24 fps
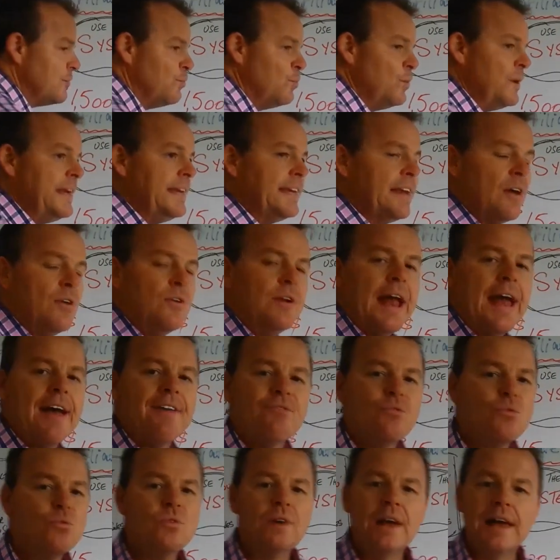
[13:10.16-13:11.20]
and we don't
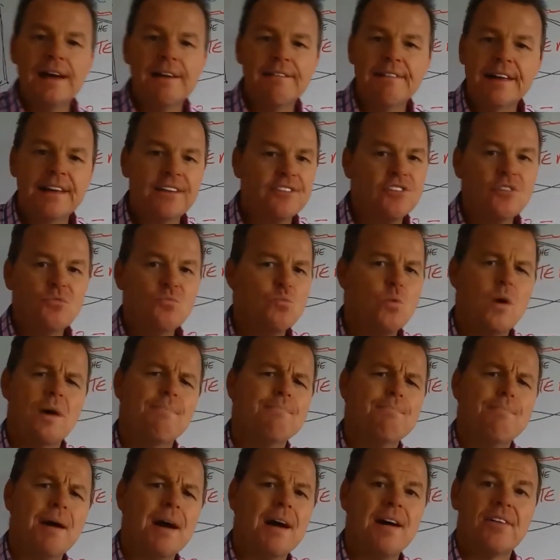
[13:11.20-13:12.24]
have all our eggs in
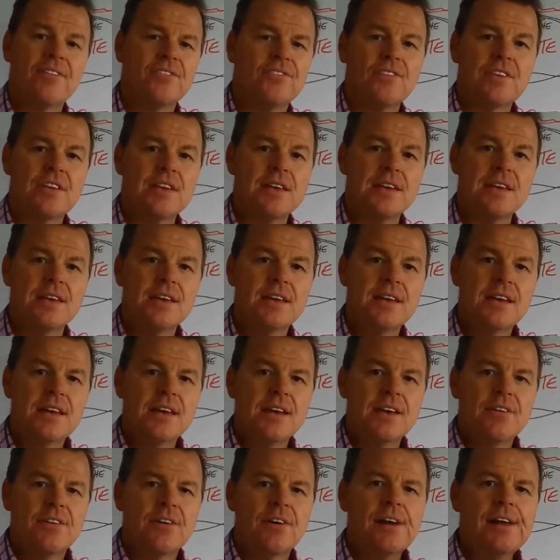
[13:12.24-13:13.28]
one basket,
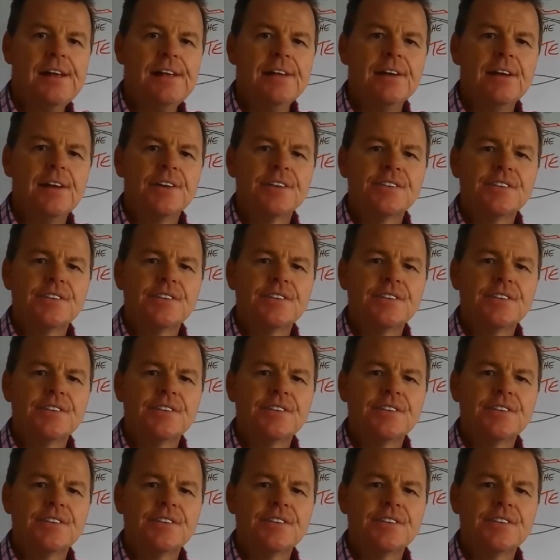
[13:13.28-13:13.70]
right?